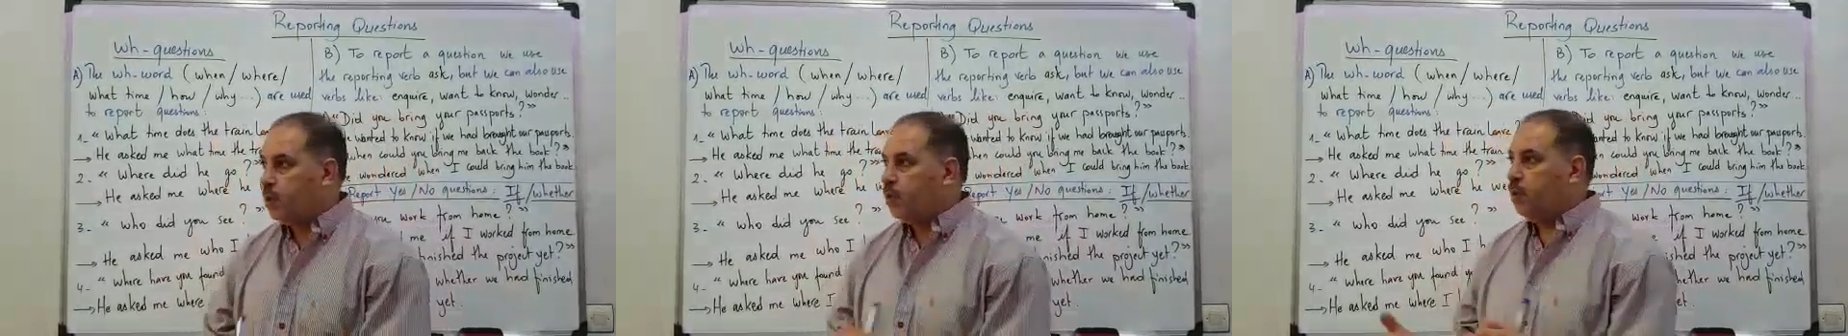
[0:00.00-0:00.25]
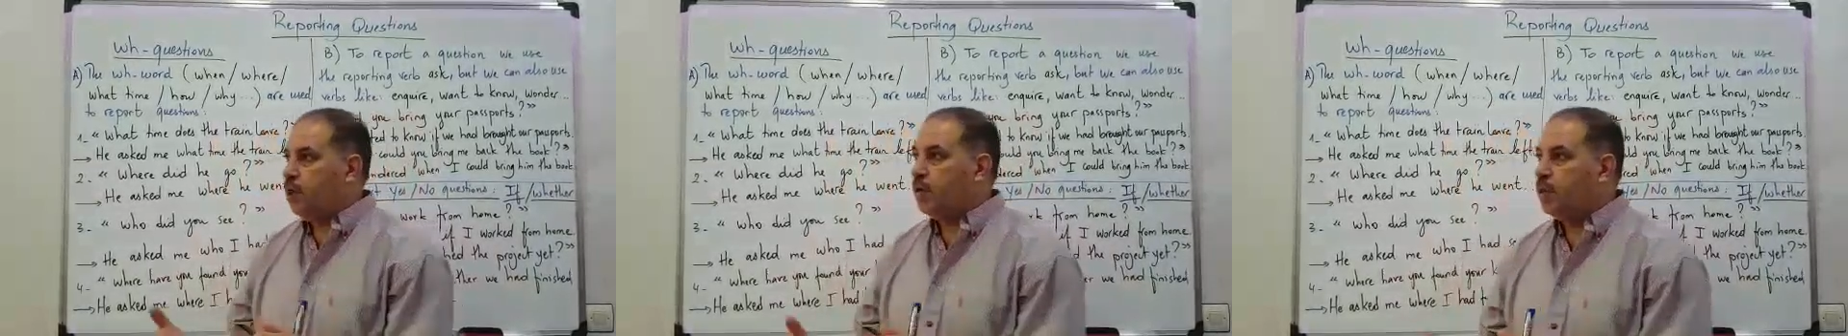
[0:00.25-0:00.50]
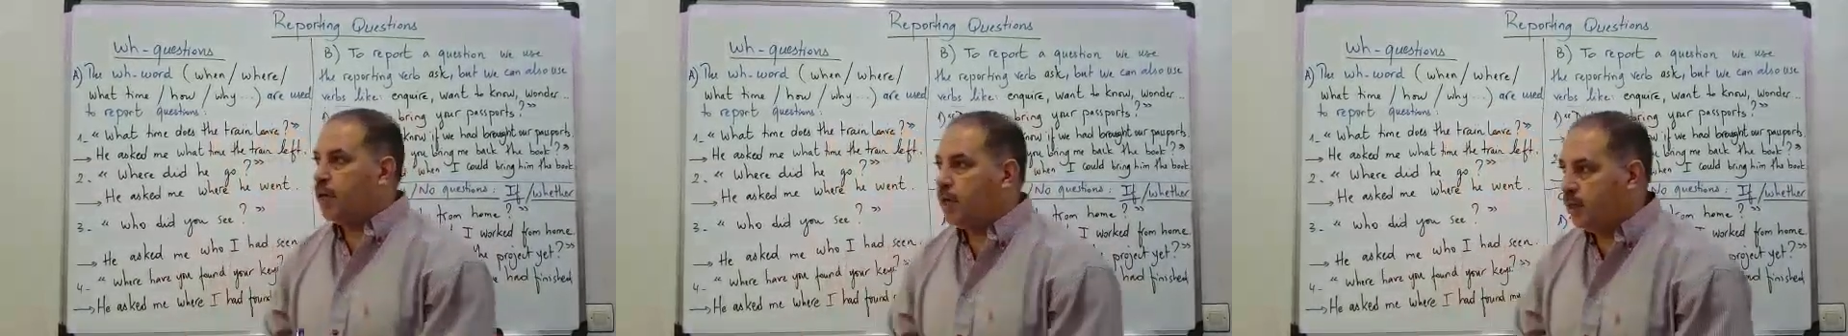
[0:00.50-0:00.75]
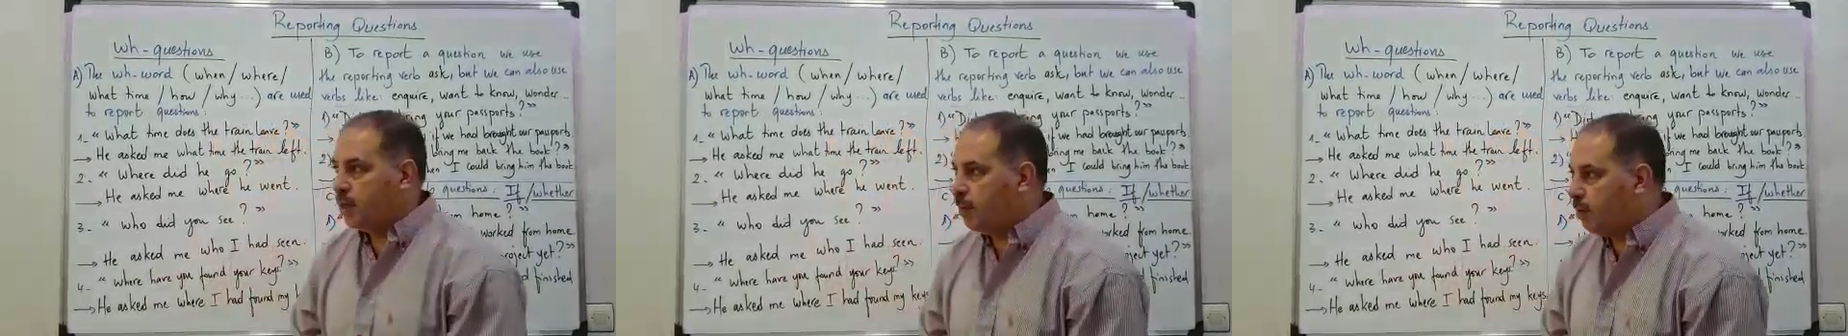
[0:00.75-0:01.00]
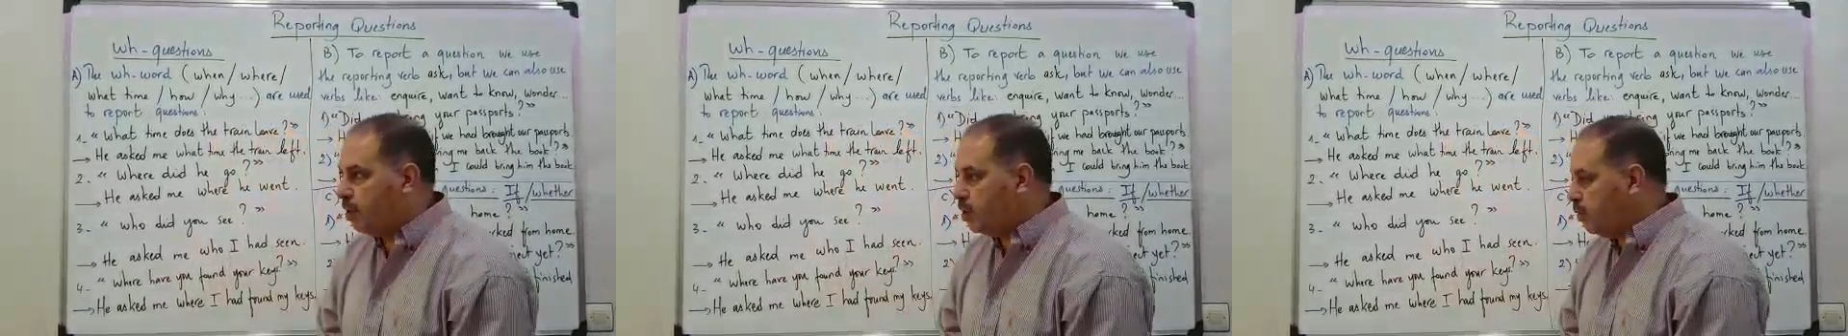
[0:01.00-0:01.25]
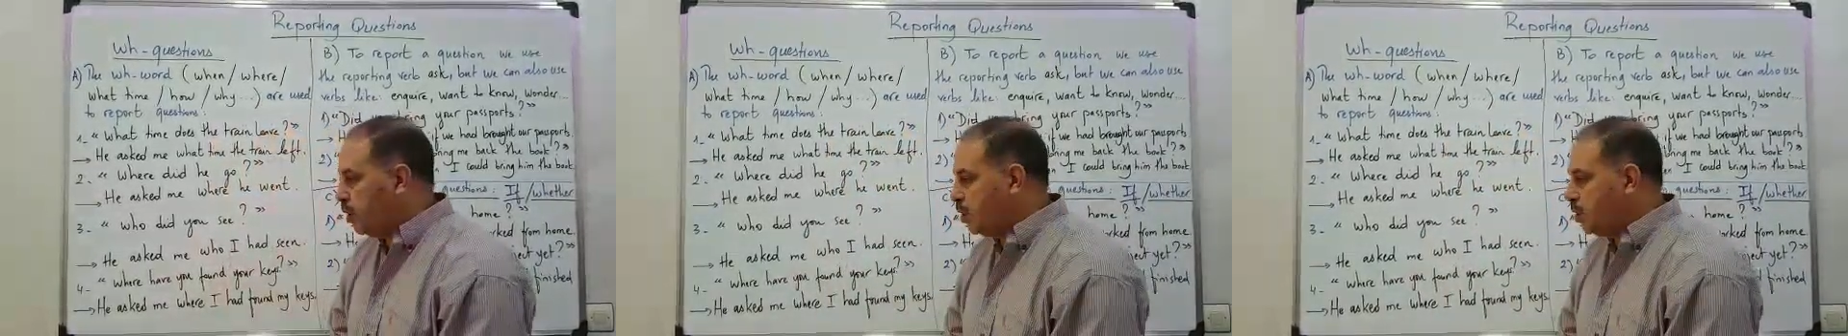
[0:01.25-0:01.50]
We know that
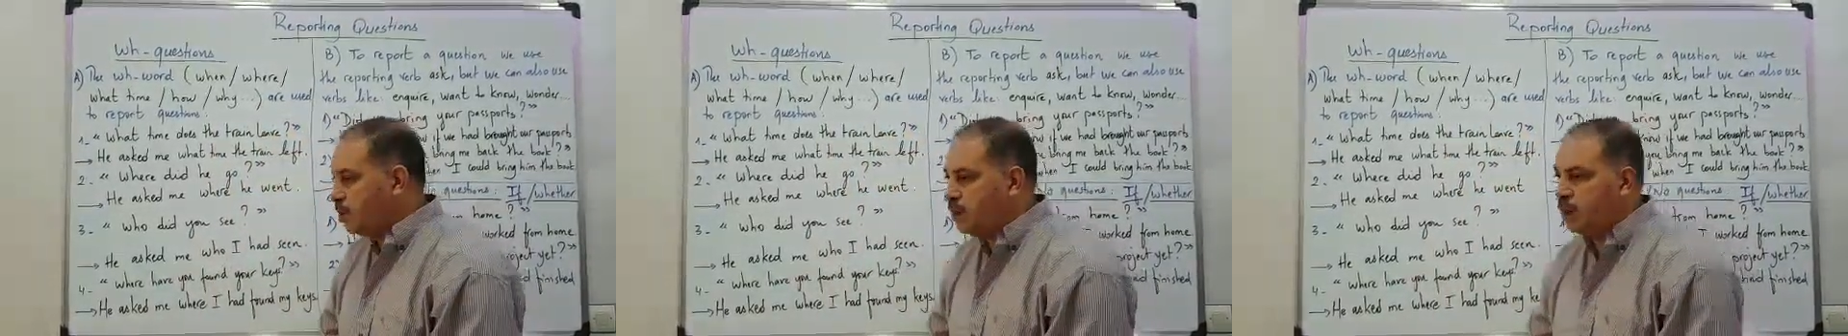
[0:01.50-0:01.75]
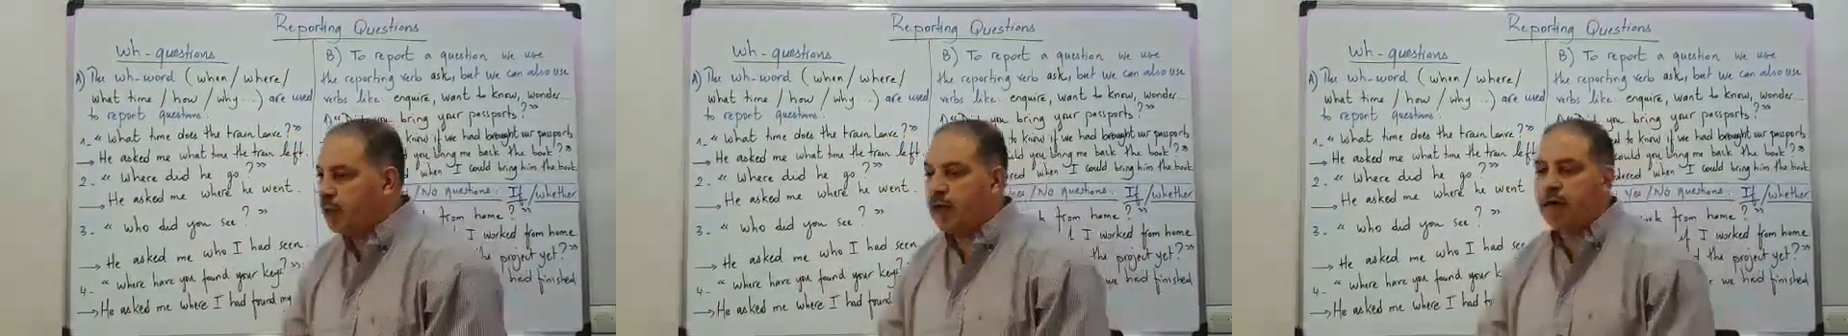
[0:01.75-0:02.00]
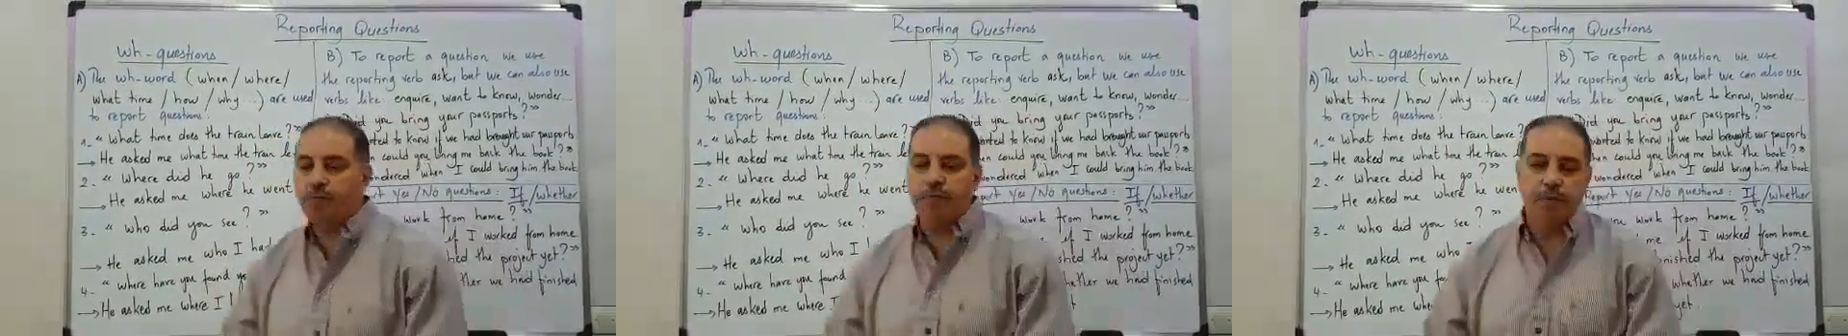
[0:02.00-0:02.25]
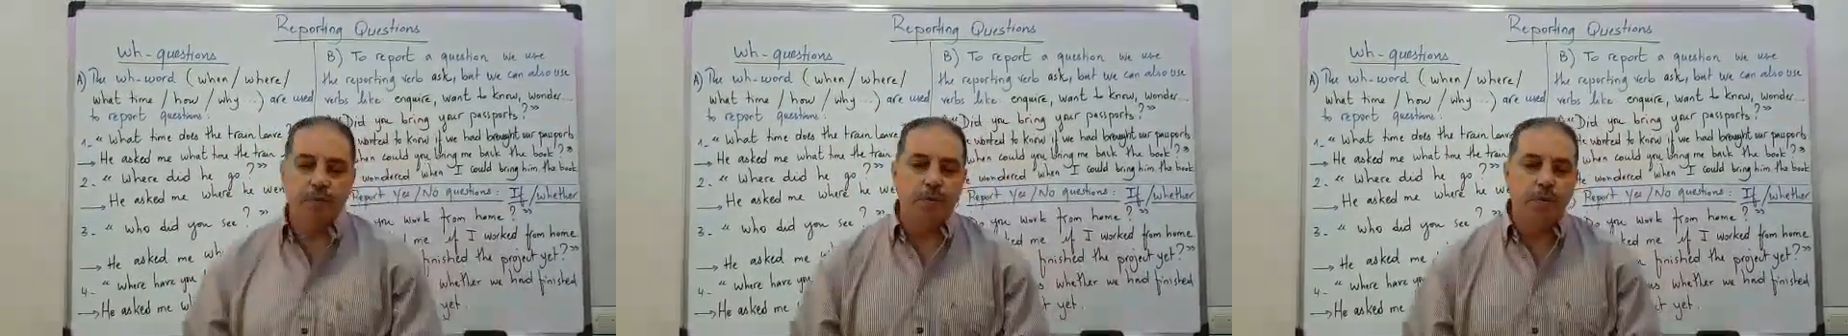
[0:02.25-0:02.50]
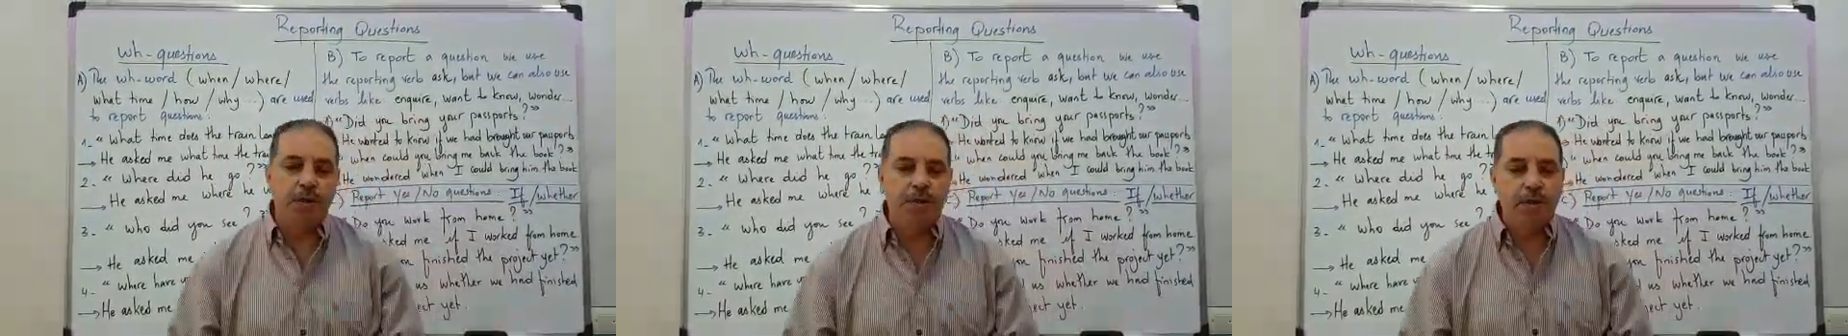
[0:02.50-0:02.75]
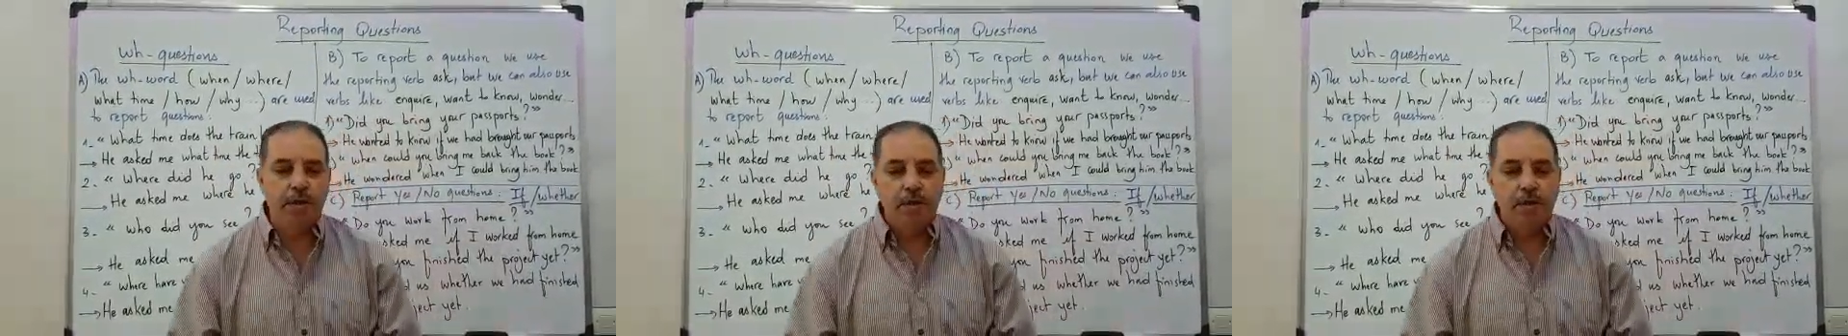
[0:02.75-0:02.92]
WH questions are formed with